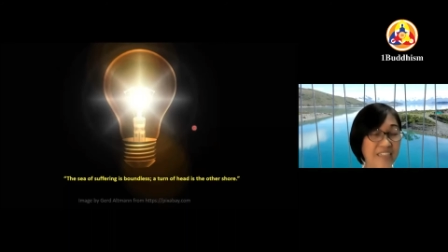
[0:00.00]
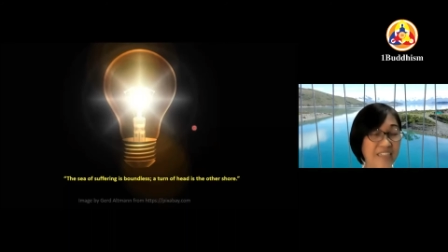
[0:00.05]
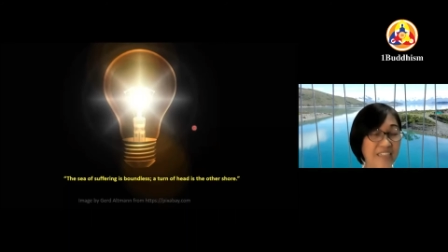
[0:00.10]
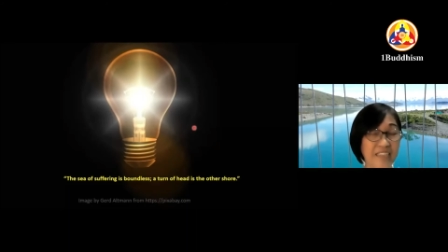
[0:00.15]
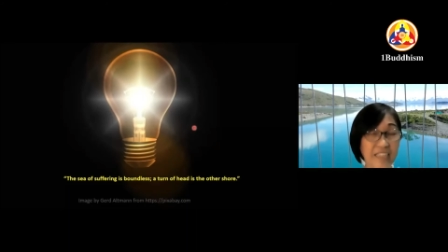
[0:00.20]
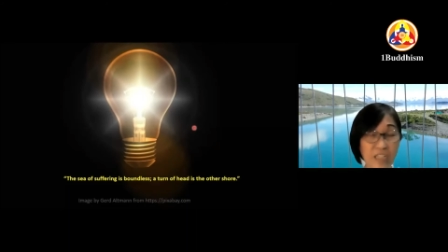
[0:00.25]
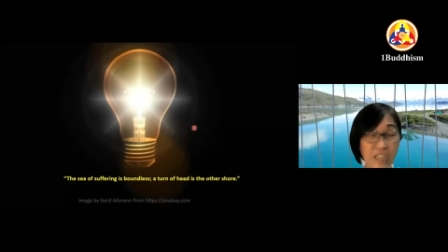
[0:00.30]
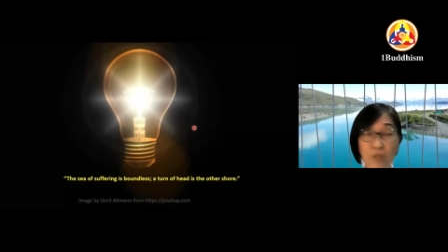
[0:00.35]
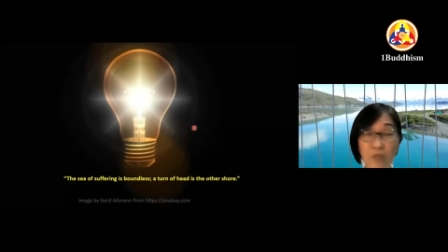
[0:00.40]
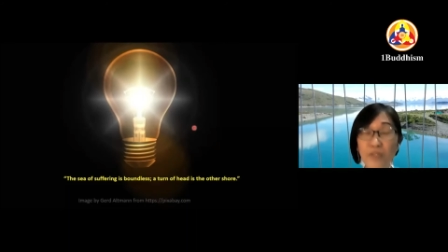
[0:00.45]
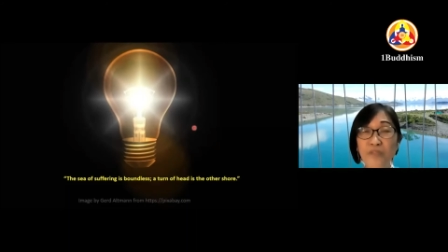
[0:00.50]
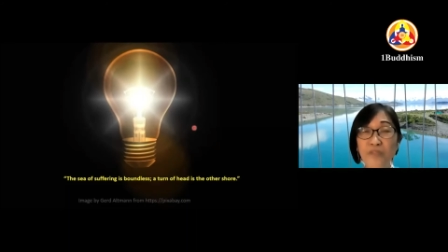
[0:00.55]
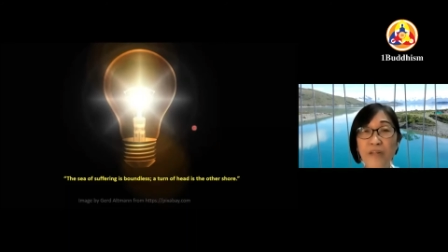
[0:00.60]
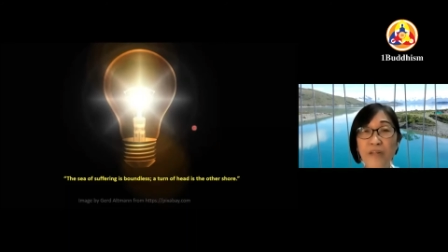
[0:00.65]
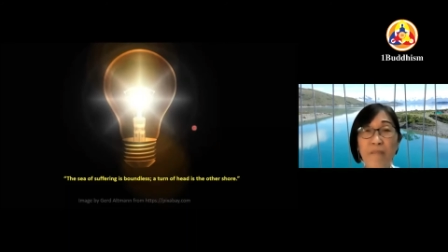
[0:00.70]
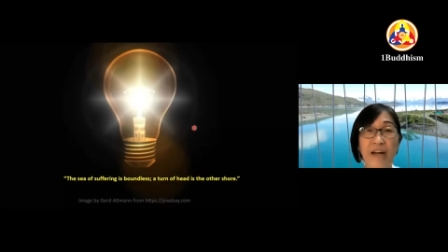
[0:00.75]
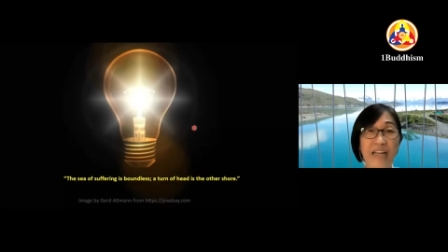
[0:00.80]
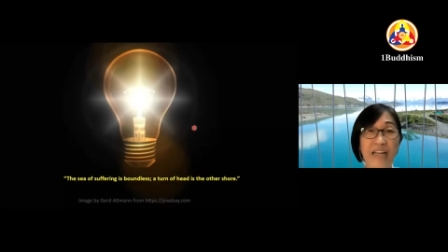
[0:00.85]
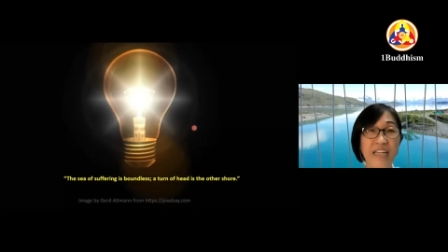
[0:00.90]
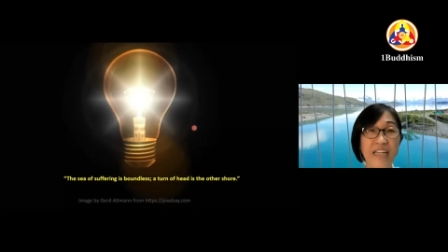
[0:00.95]
the illusory
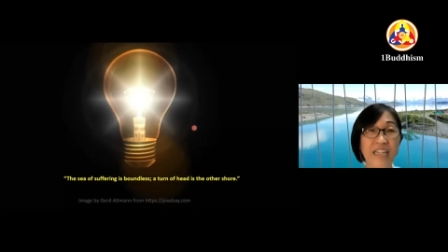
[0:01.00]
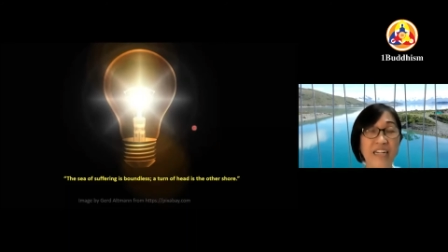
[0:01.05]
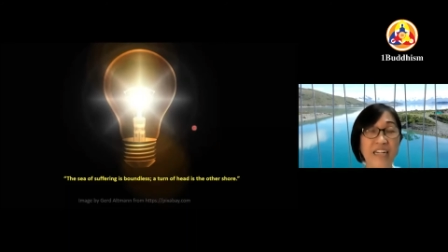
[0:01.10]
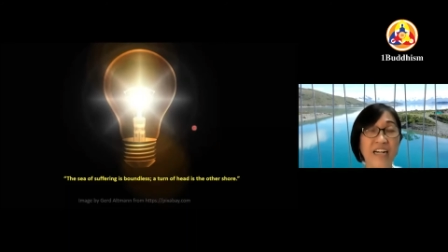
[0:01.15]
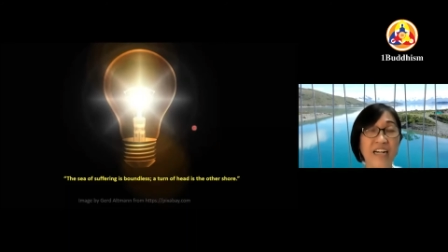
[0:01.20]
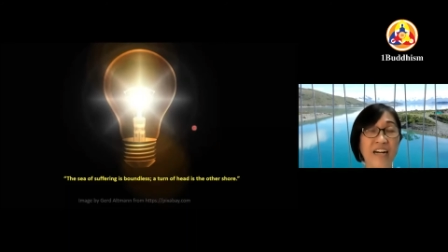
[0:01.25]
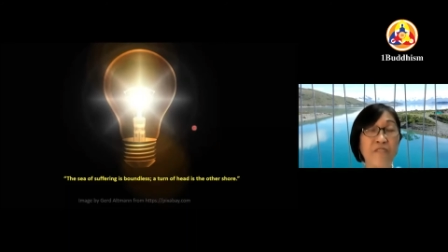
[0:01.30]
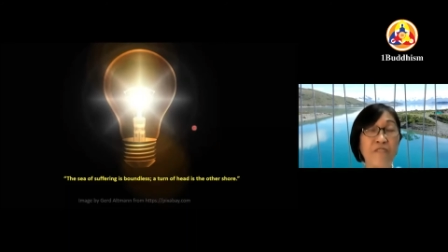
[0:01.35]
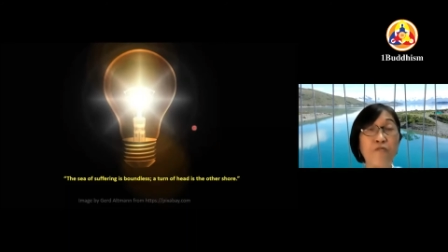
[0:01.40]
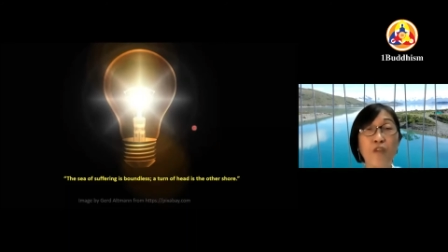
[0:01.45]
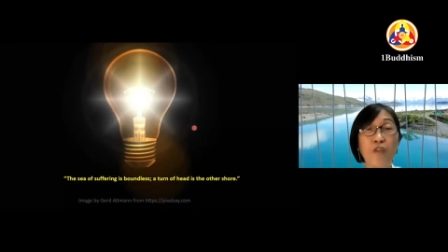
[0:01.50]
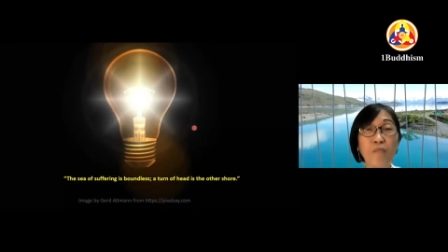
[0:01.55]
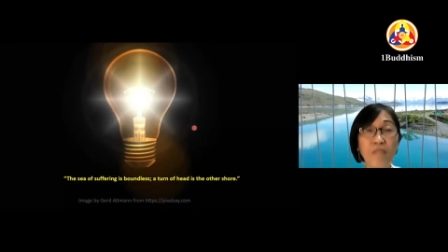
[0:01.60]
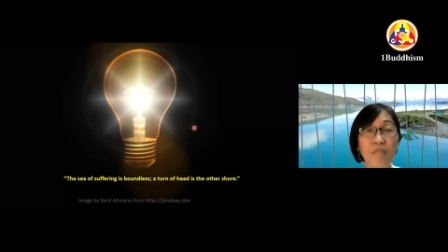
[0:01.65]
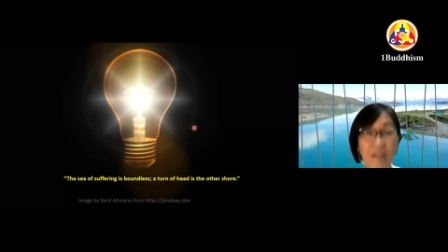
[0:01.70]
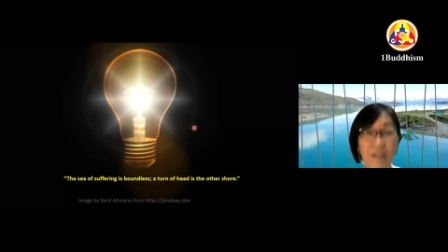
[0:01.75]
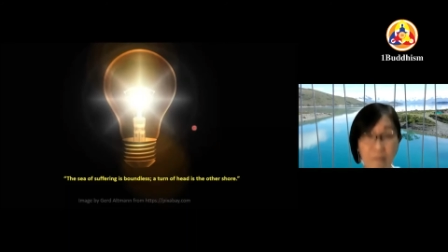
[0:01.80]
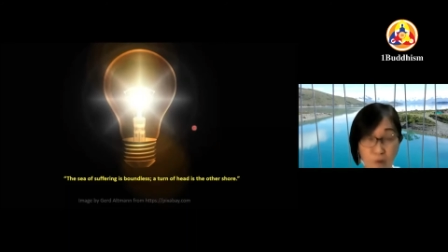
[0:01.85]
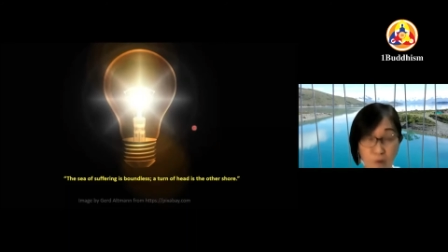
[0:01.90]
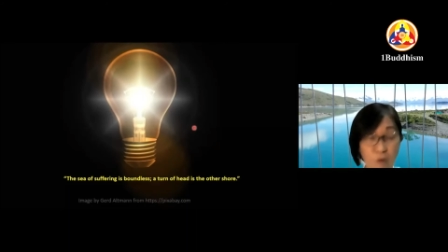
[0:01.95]
mind, from
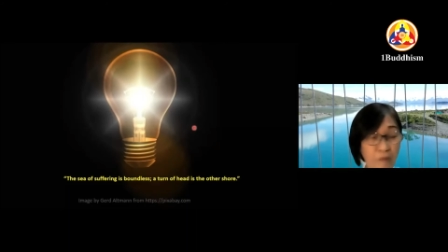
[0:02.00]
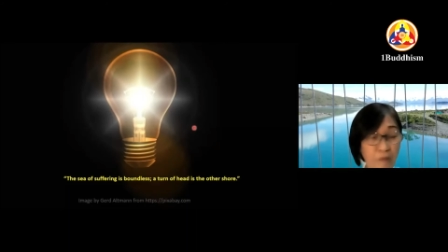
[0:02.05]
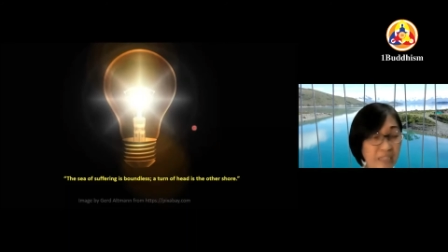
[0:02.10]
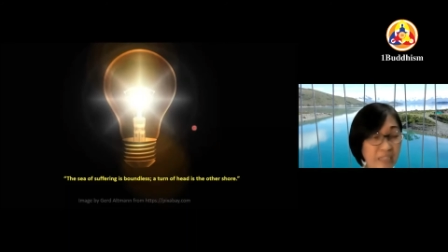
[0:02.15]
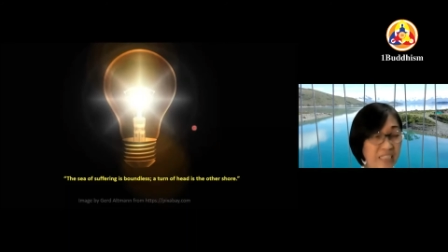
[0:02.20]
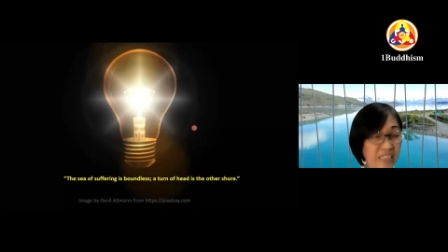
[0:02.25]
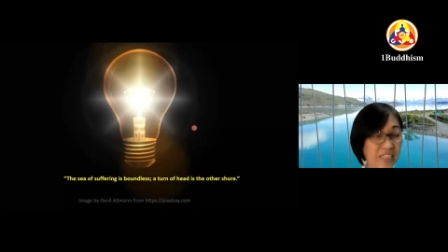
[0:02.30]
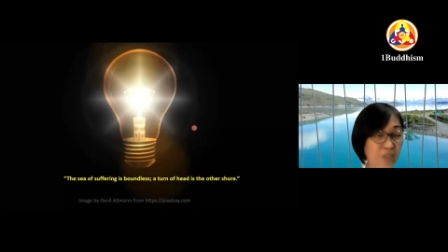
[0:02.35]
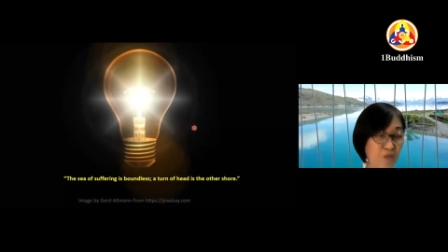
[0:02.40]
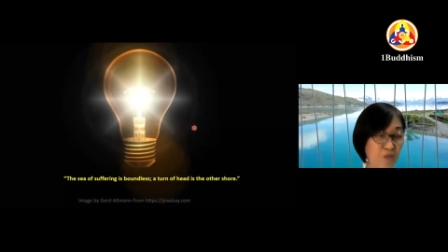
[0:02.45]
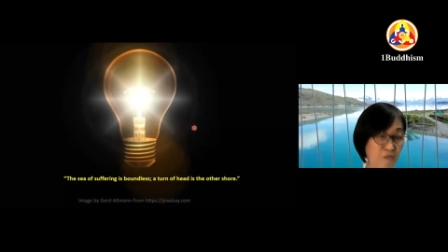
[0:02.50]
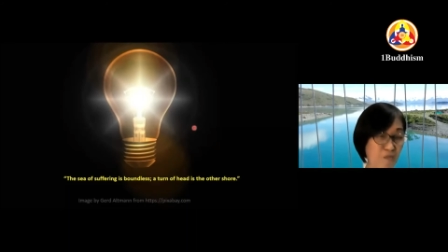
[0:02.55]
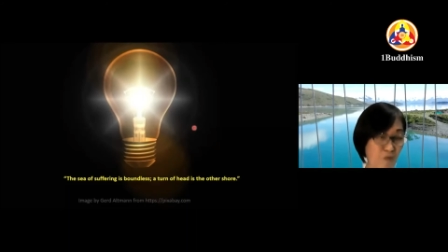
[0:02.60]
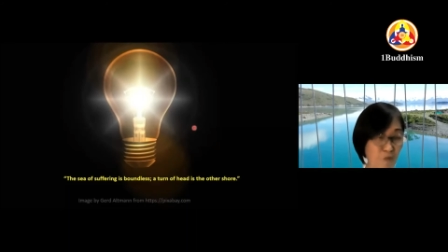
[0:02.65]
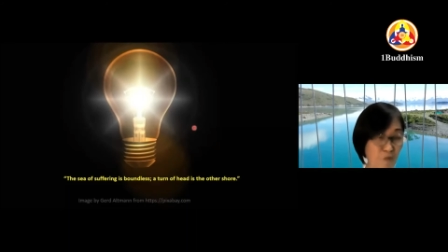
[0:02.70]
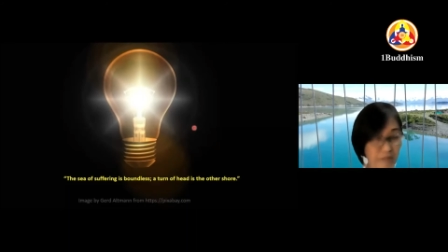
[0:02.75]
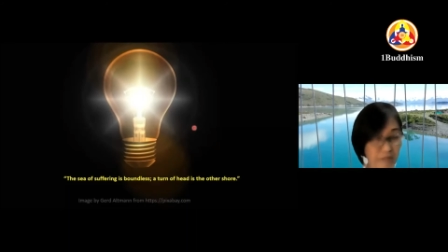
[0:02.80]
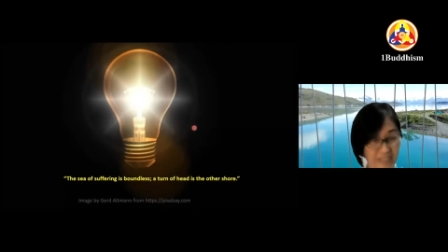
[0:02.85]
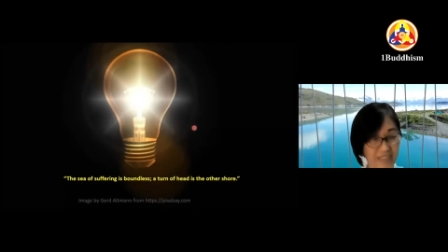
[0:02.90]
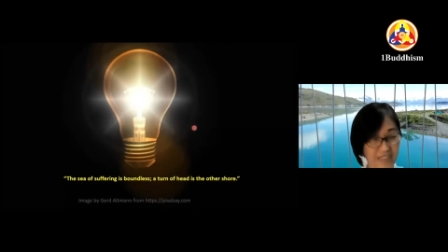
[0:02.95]
moment to
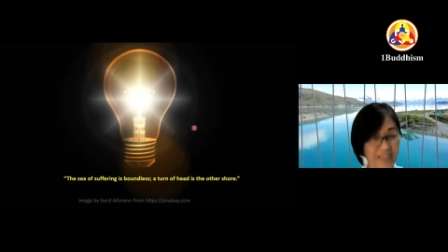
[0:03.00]
moment.